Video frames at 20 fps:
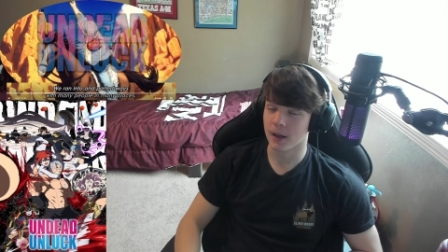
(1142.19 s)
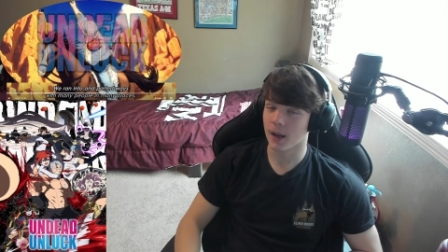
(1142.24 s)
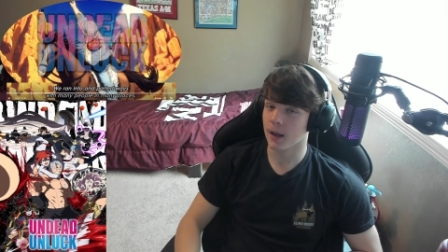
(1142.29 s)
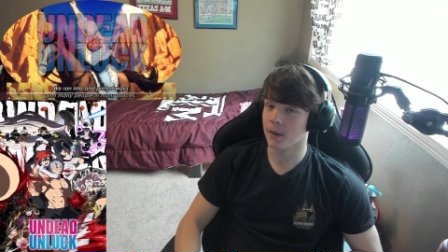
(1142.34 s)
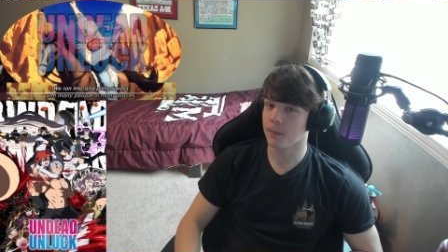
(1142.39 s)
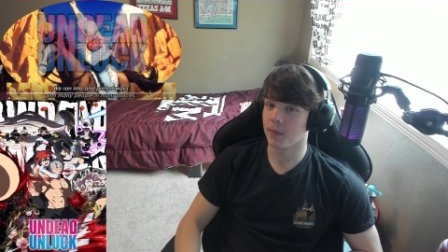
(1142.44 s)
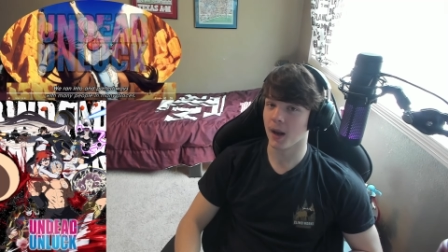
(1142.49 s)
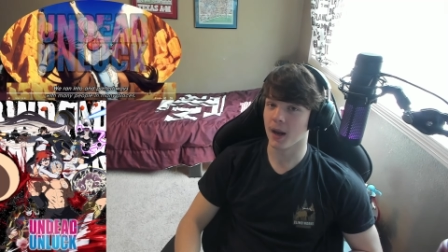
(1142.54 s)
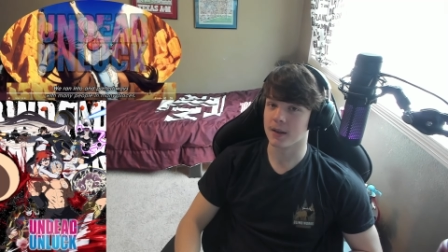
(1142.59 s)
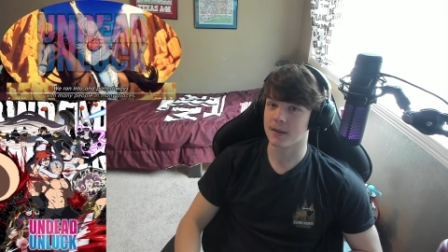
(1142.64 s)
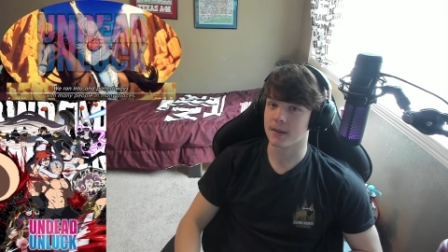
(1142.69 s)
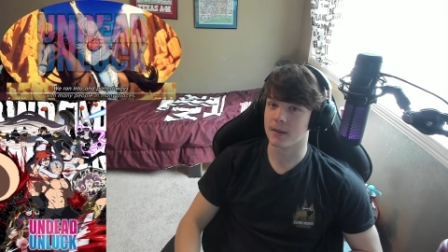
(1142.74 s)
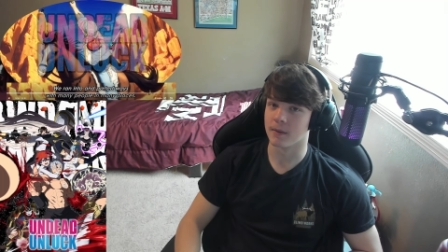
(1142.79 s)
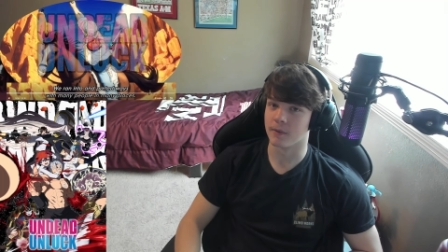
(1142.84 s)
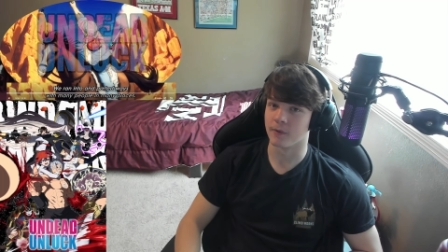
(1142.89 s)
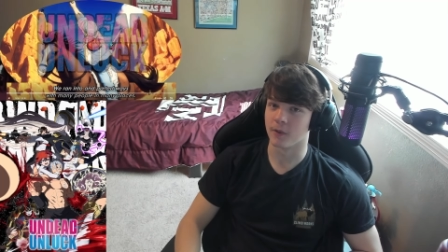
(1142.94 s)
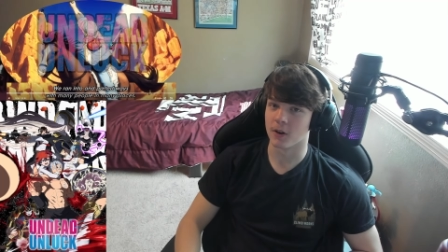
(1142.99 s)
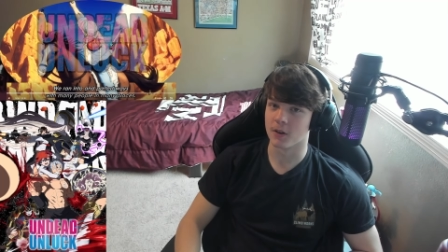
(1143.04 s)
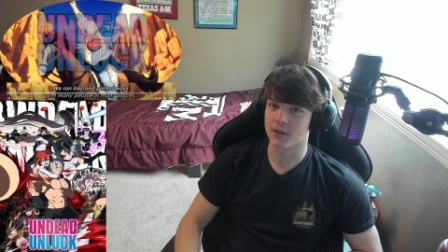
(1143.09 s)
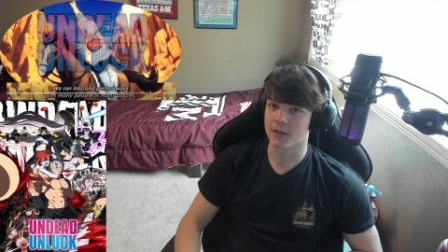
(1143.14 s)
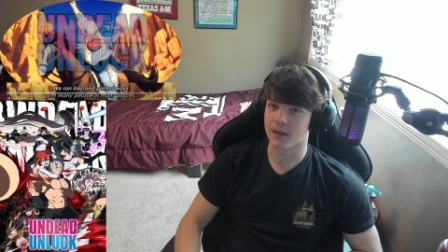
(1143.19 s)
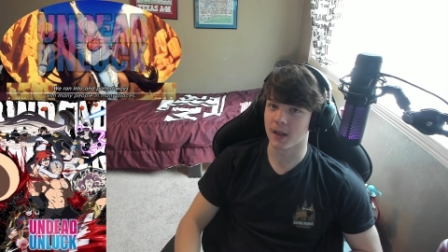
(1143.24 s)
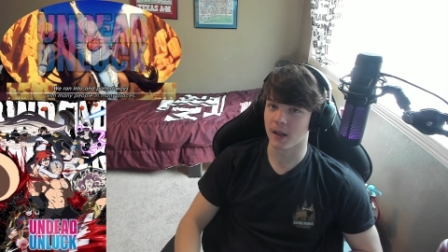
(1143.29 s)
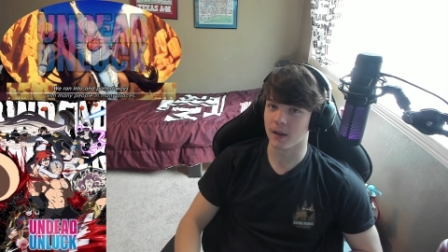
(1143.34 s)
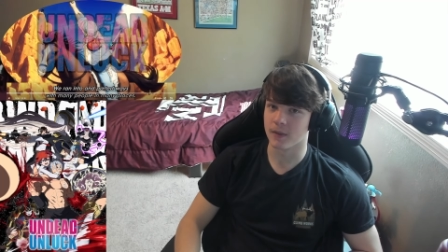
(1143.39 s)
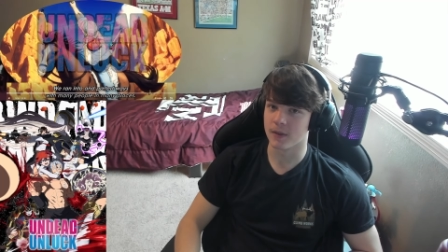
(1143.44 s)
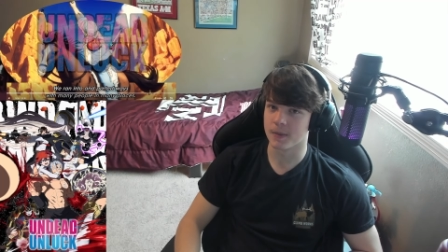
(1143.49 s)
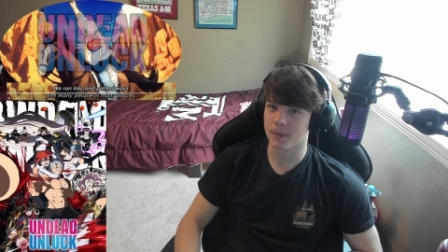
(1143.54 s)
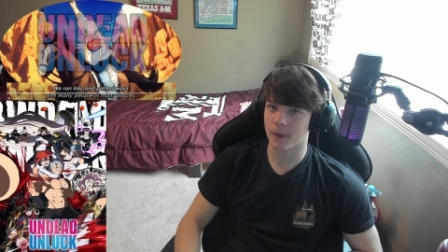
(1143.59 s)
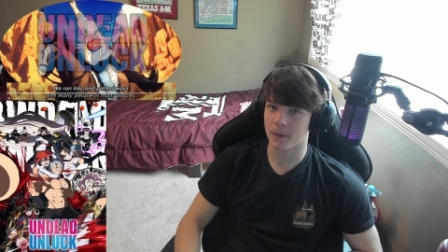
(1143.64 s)
head back to the first day
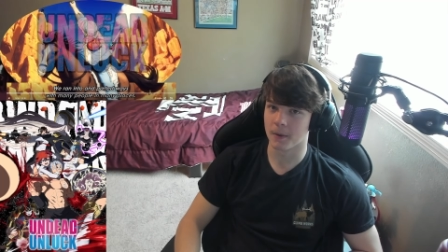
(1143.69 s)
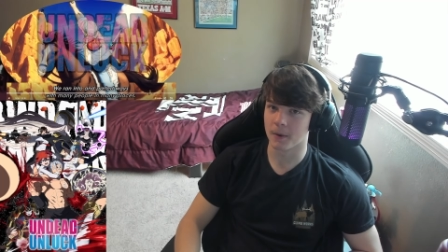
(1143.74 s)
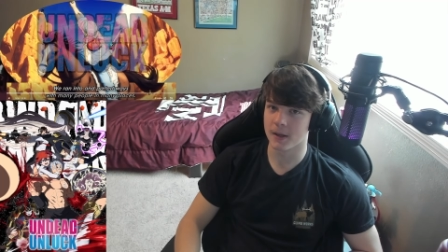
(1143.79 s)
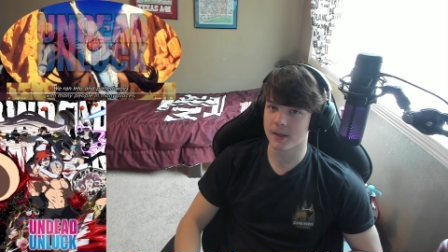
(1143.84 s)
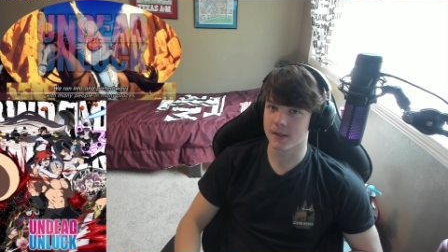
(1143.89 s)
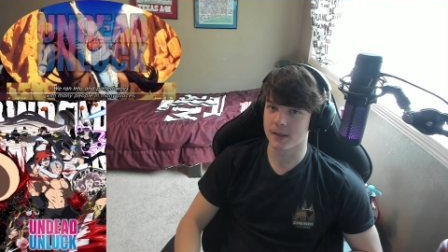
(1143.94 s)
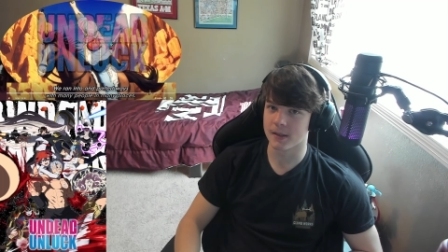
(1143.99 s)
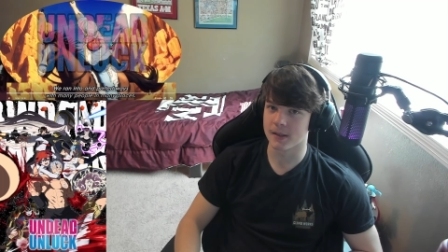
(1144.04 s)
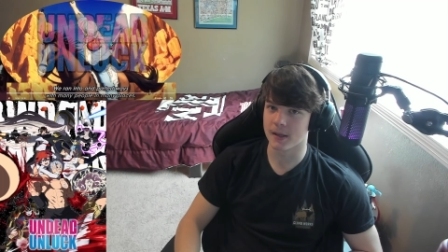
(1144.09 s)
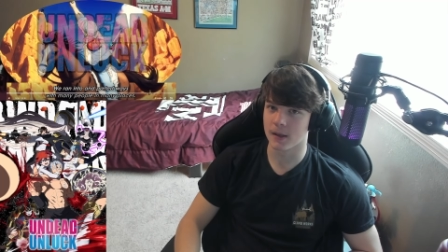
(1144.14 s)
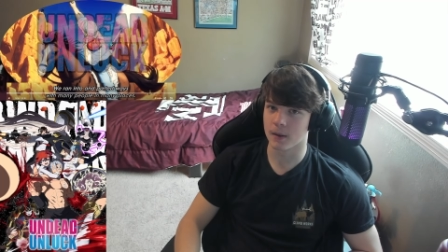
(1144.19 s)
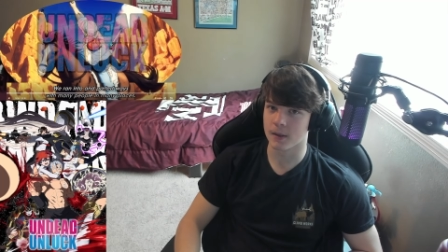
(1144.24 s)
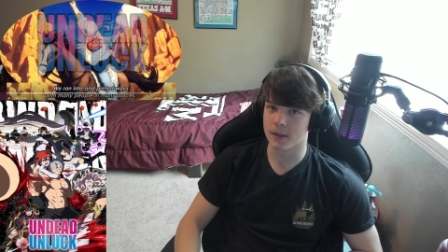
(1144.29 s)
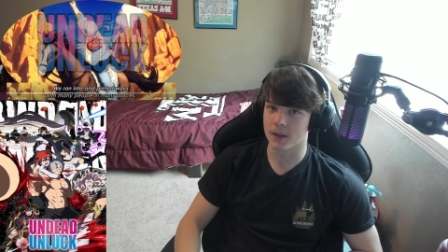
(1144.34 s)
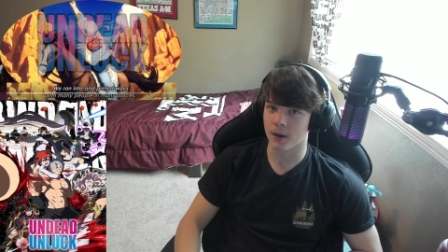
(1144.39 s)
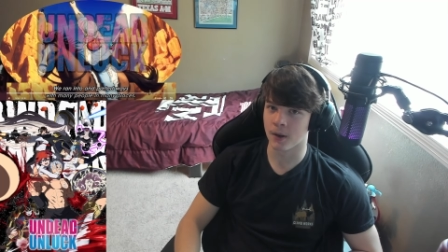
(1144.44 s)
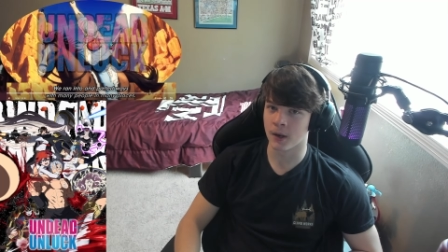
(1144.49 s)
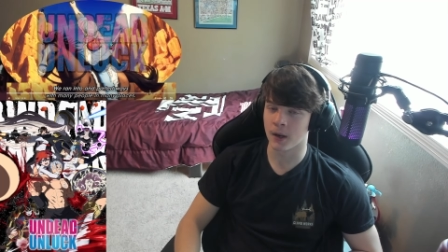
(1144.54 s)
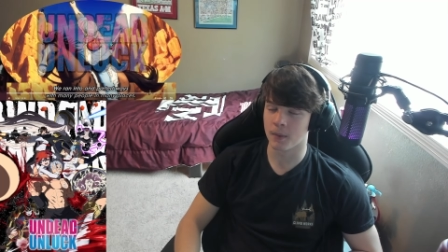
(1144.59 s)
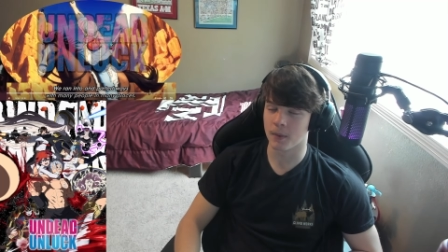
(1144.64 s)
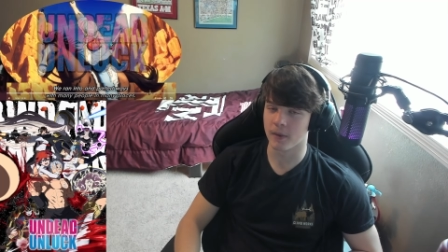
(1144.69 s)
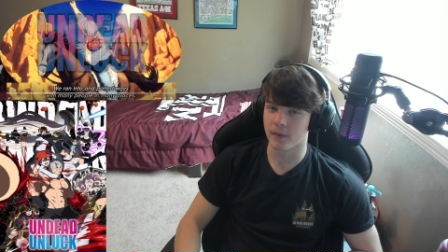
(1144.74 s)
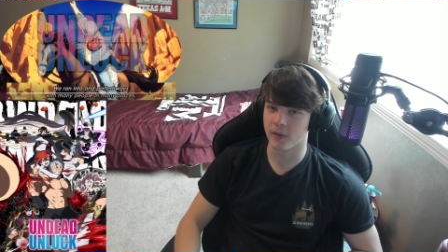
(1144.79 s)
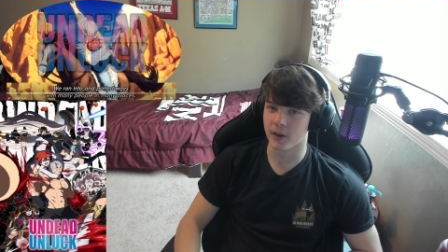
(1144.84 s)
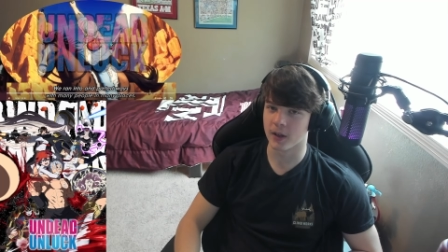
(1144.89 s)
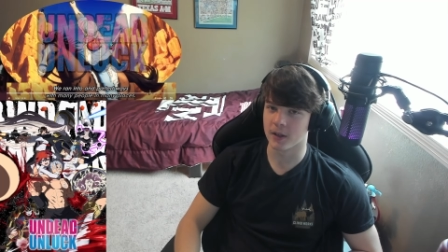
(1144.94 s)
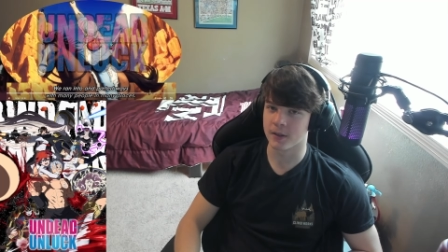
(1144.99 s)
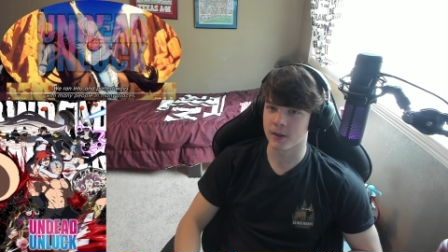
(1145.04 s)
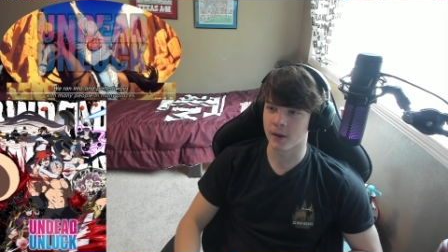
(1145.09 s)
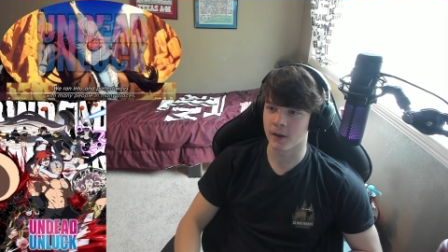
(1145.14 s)
of his memories and see what's going on with
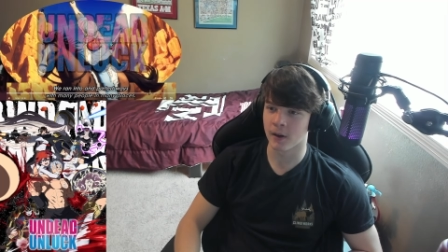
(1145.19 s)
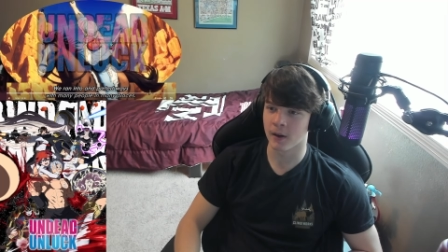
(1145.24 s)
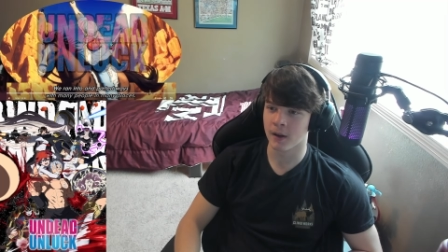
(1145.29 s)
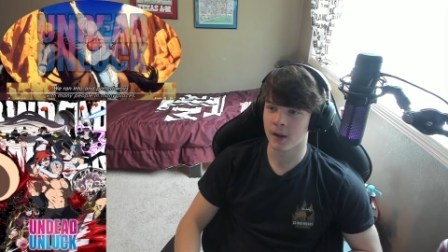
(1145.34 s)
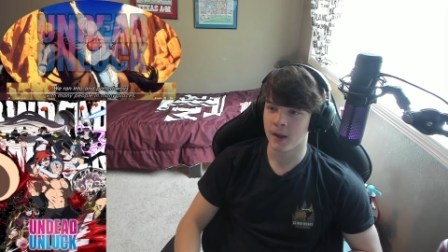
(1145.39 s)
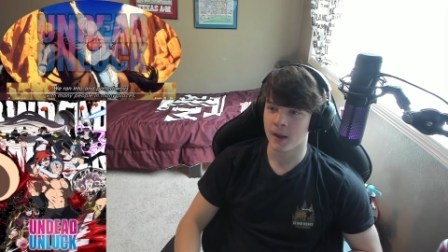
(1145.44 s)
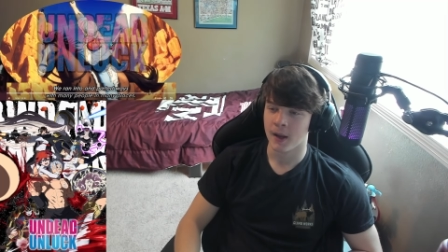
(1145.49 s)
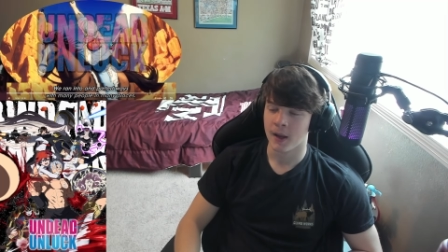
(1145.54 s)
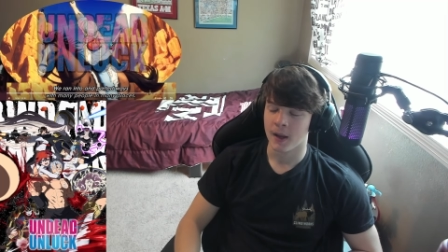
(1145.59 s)
Victor,